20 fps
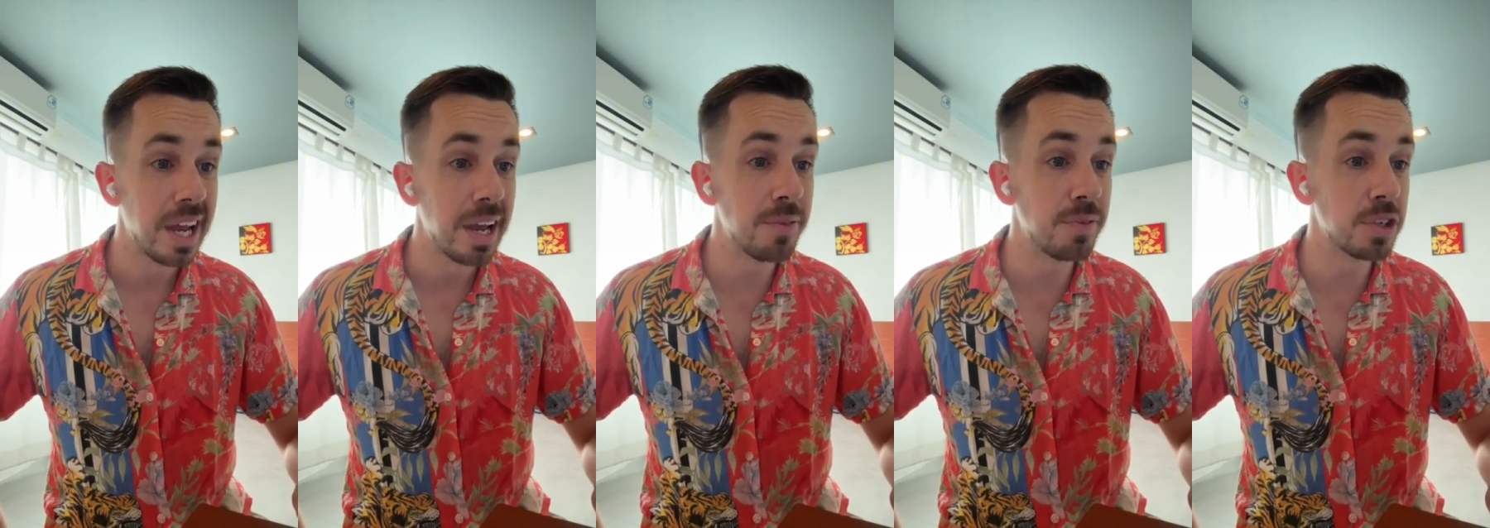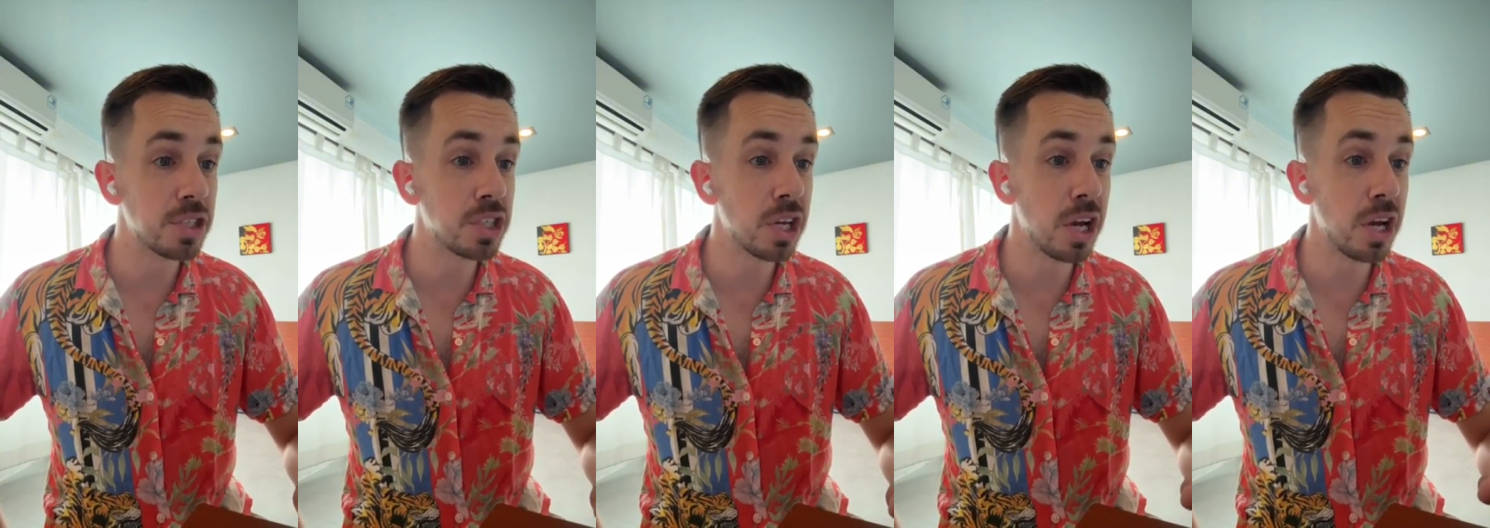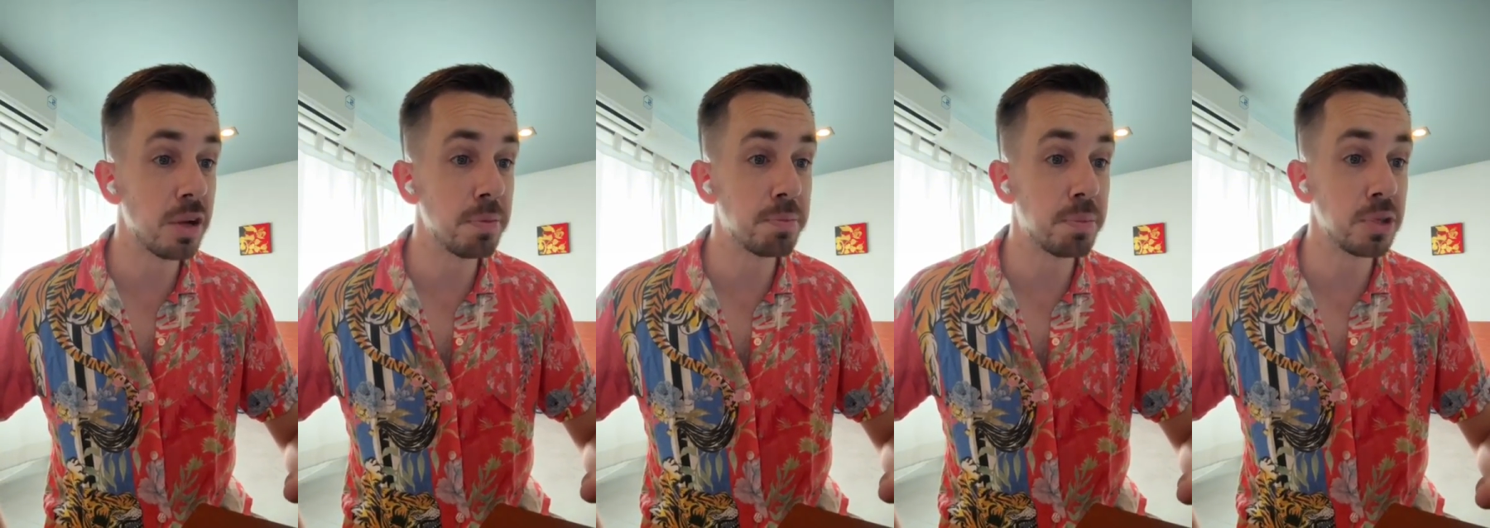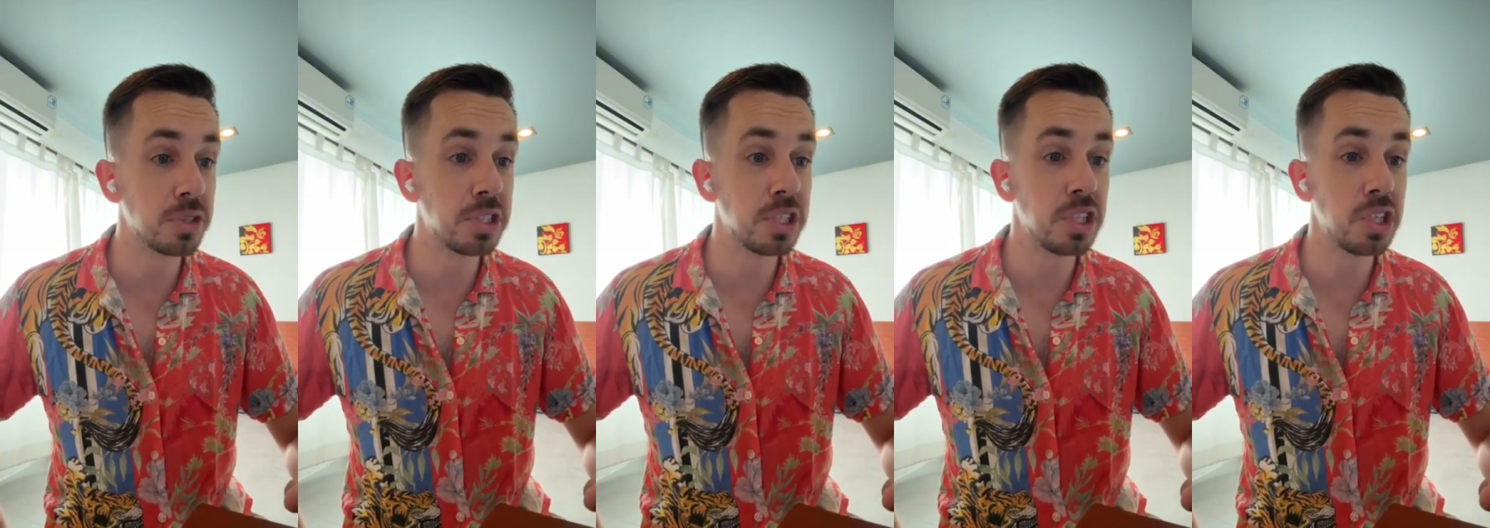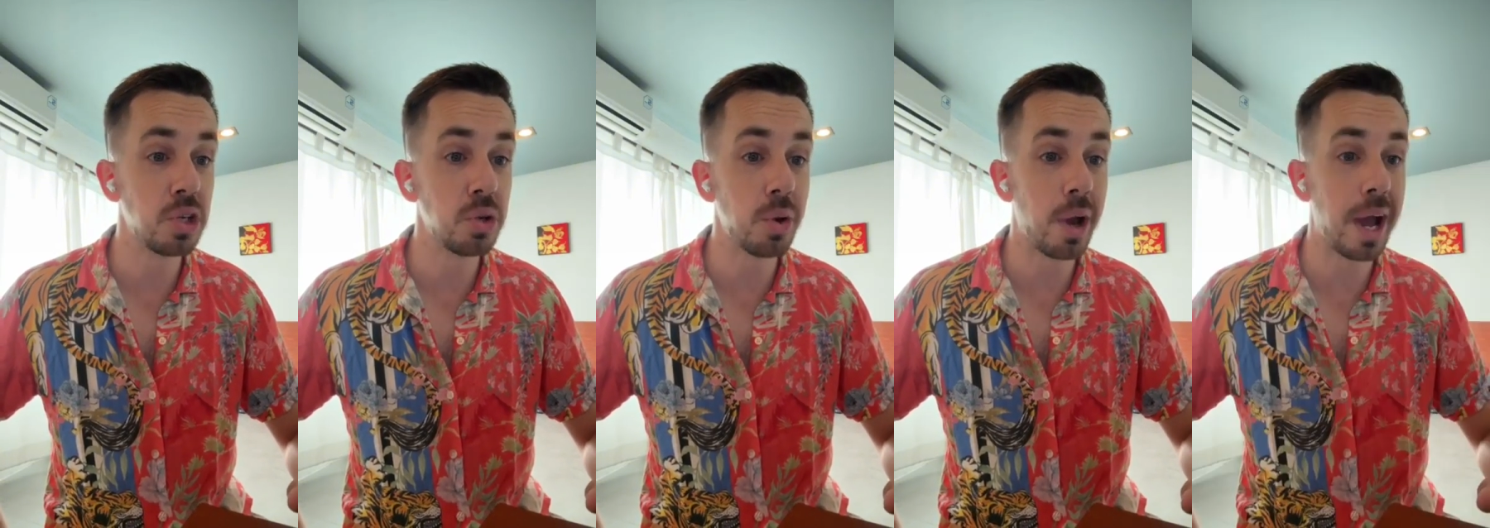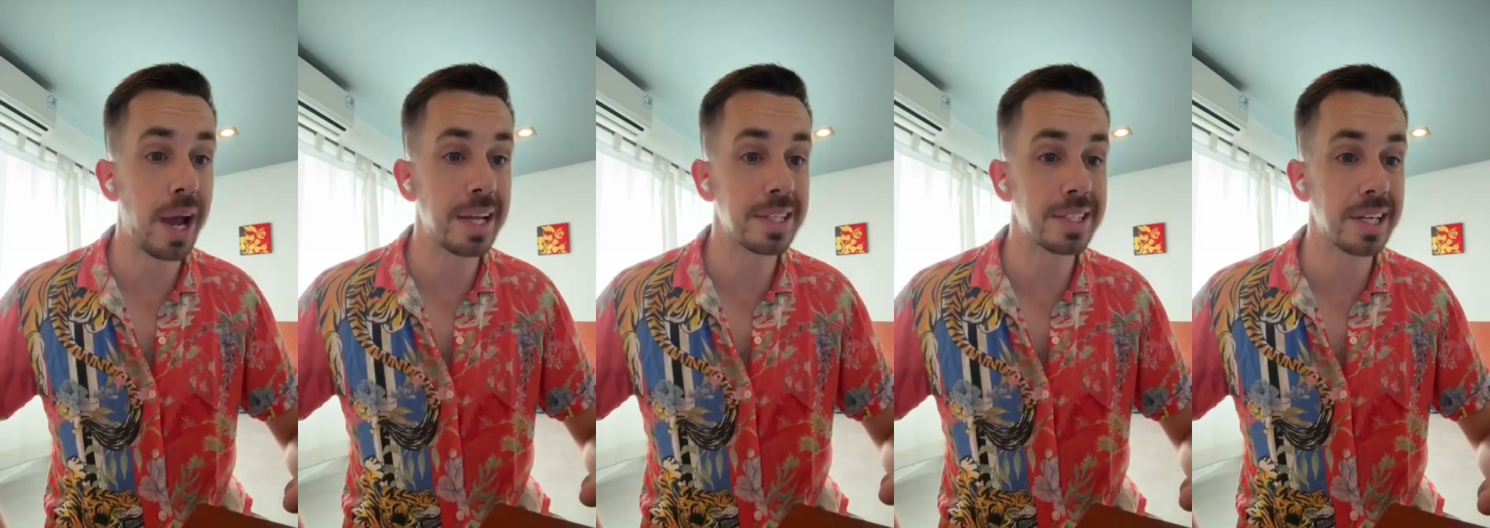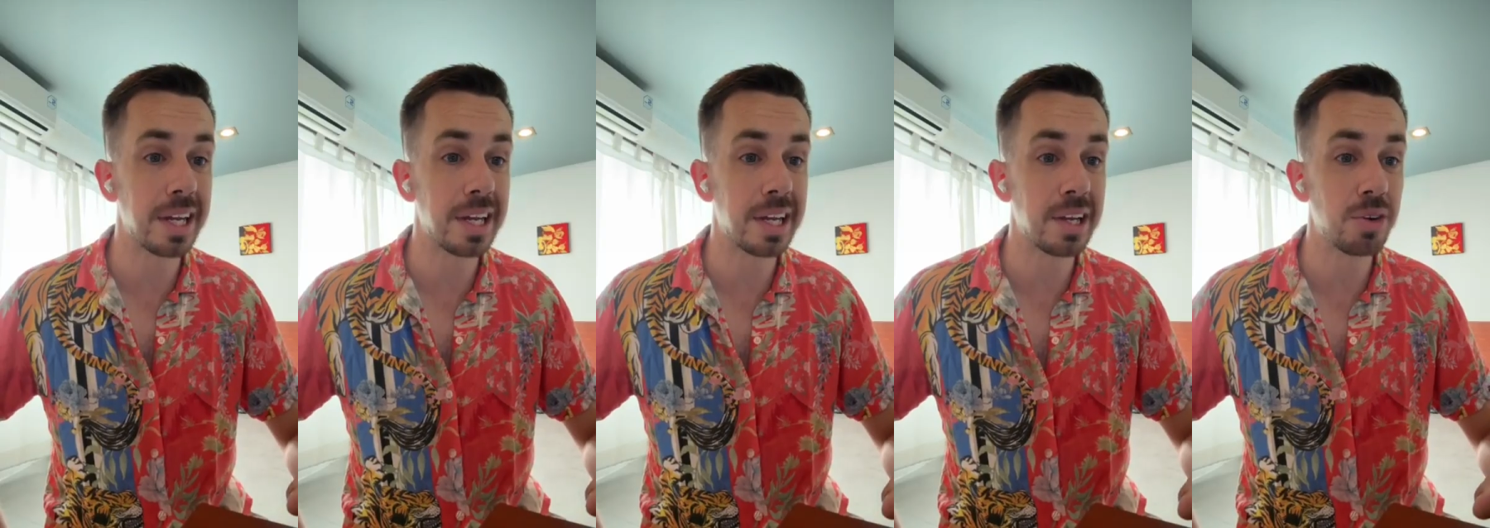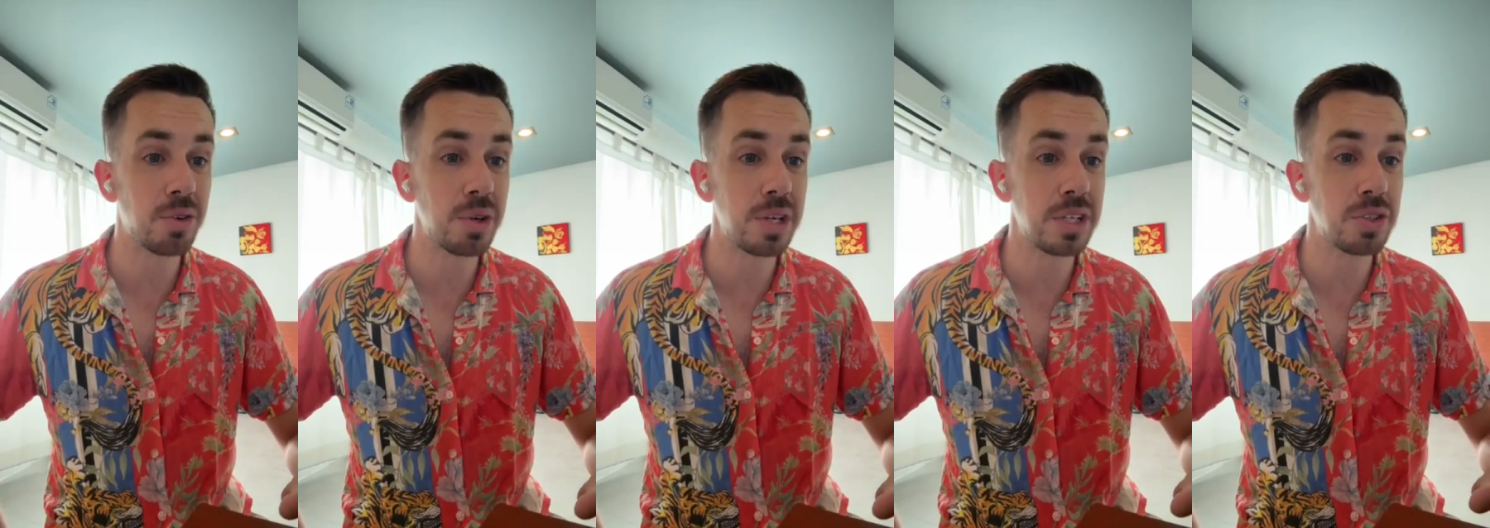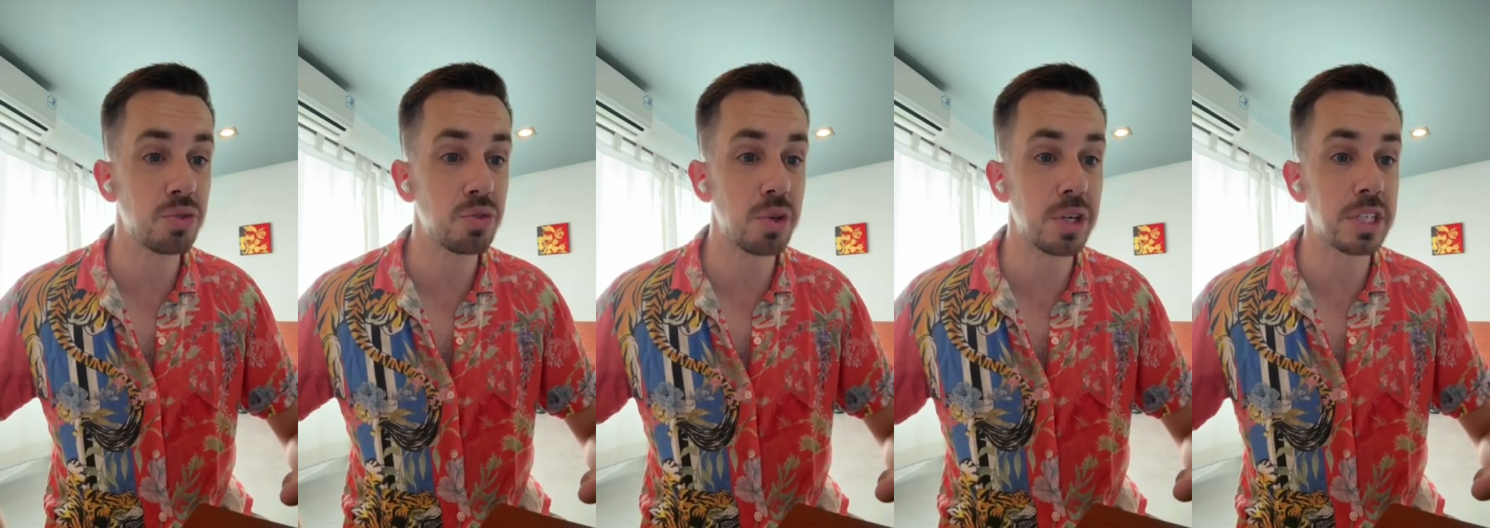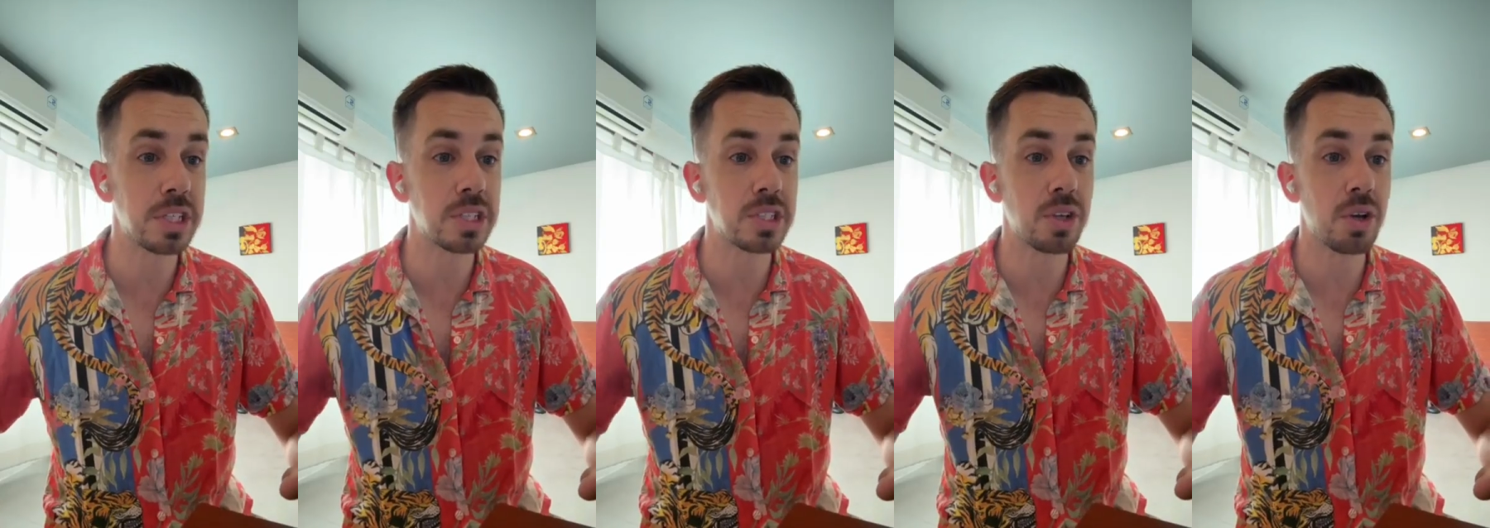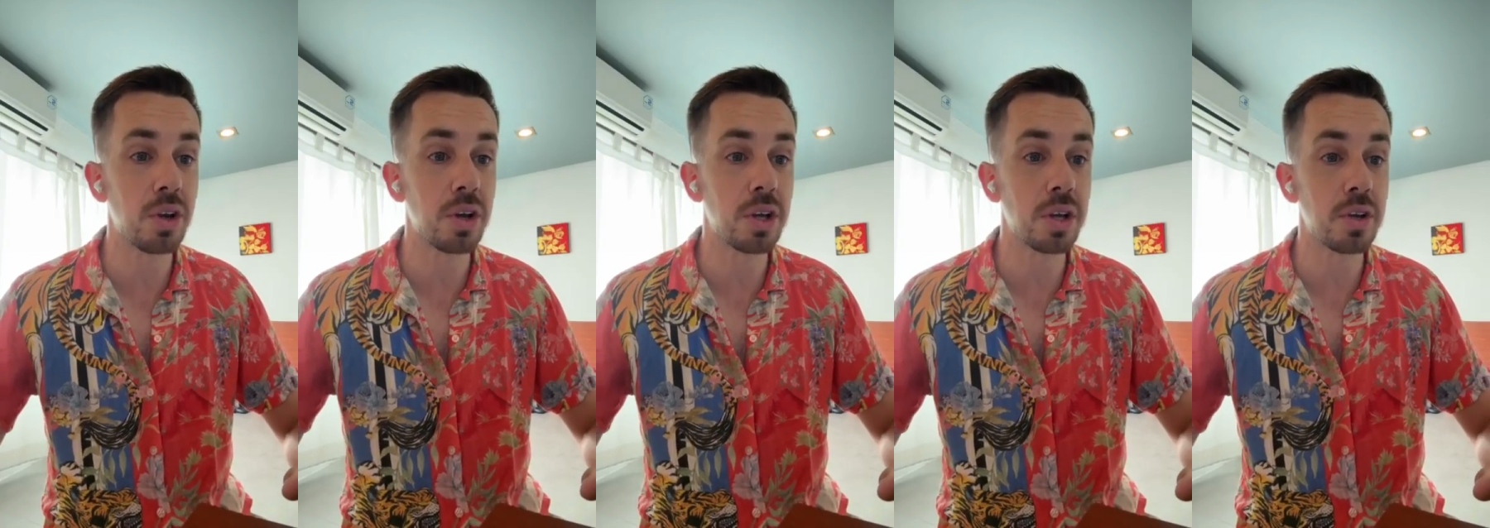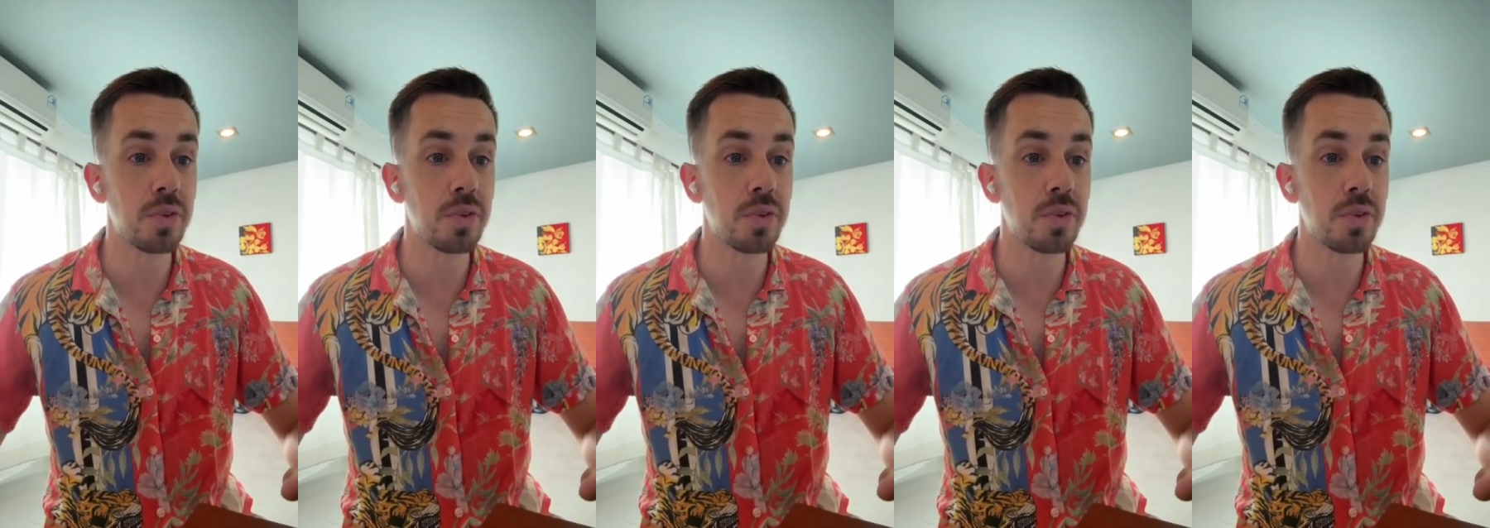in return putting you at an increased risk